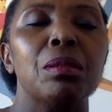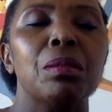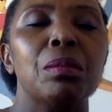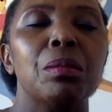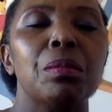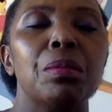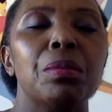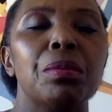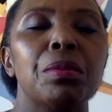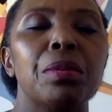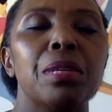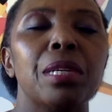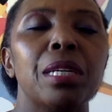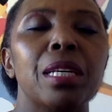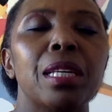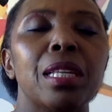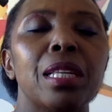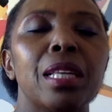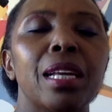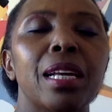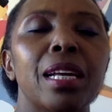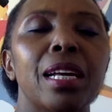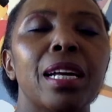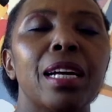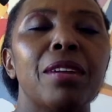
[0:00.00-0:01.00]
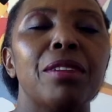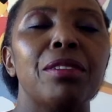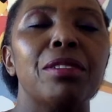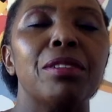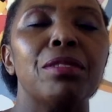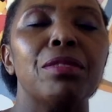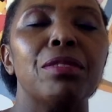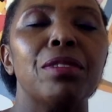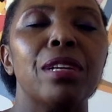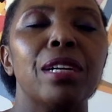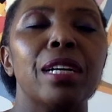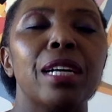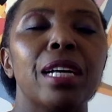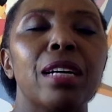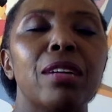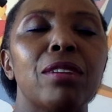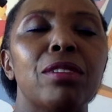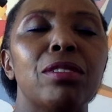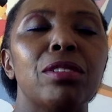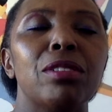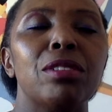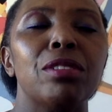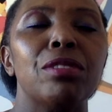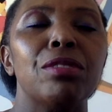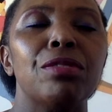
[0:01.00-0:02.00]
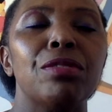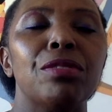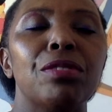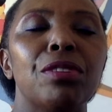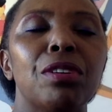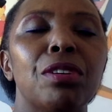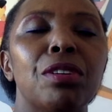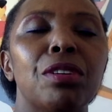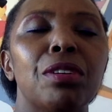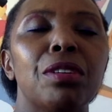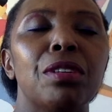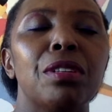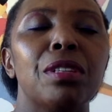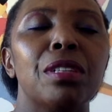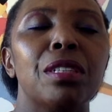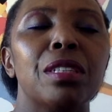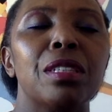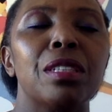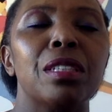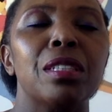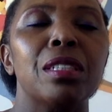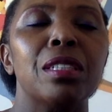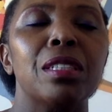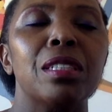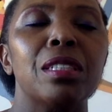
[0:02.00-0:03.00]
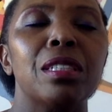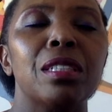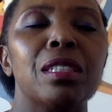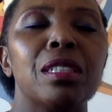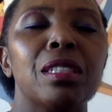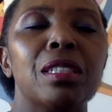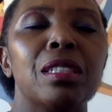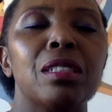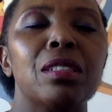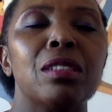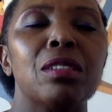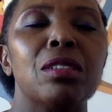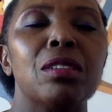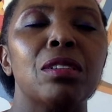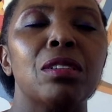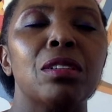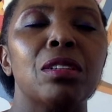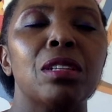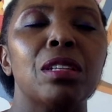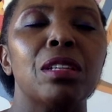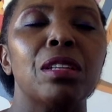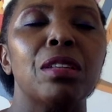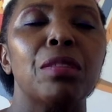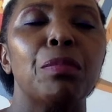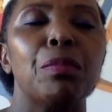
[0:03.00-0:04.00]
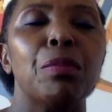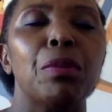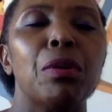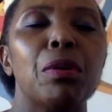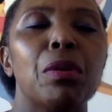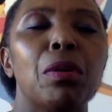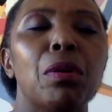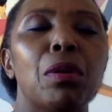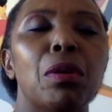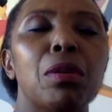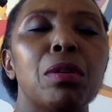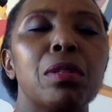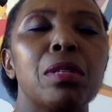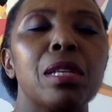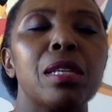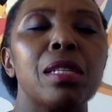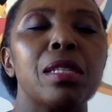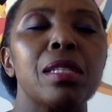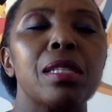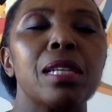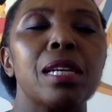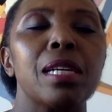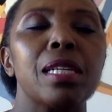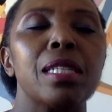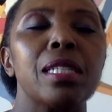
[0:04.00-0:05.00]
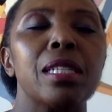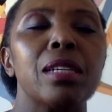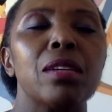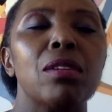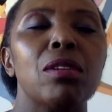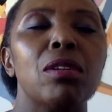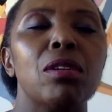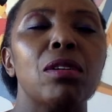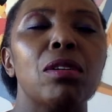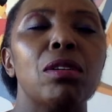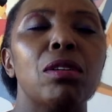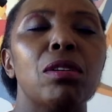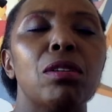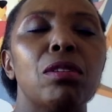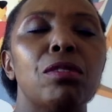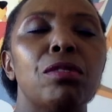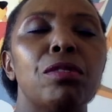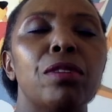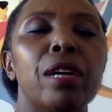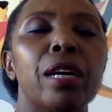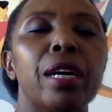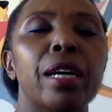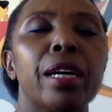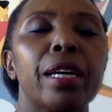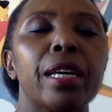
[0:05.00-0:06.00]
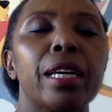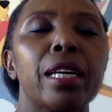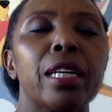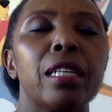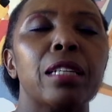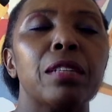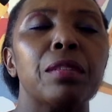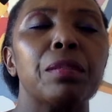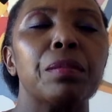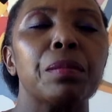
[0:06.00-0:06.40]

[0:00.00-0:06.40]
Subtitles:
Breathing out for a count of 4. The pause and starting all over again.